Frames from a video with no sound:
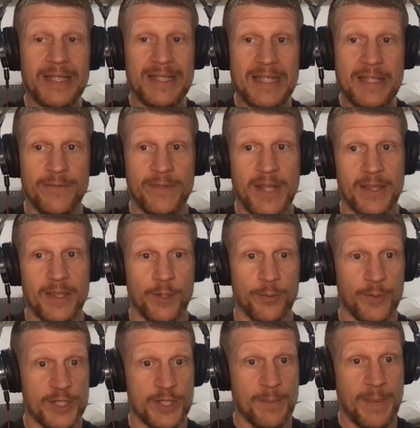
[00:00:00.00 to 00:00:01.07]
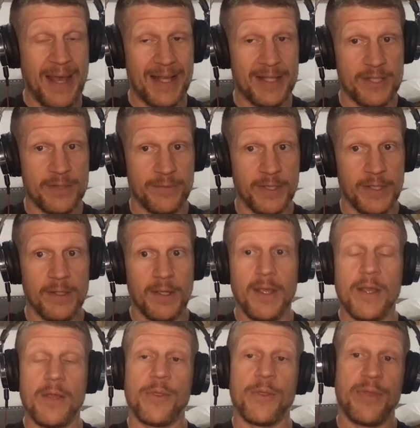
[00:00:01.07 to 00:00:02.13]
deviate their wrist passively,
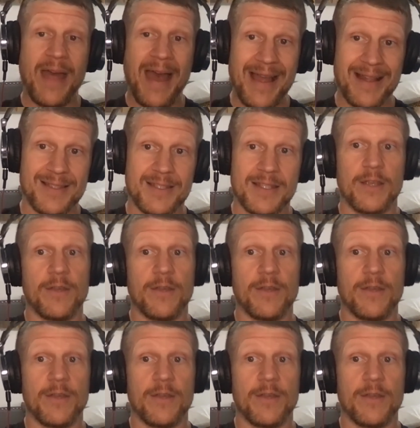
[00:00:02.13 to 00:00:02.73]
that's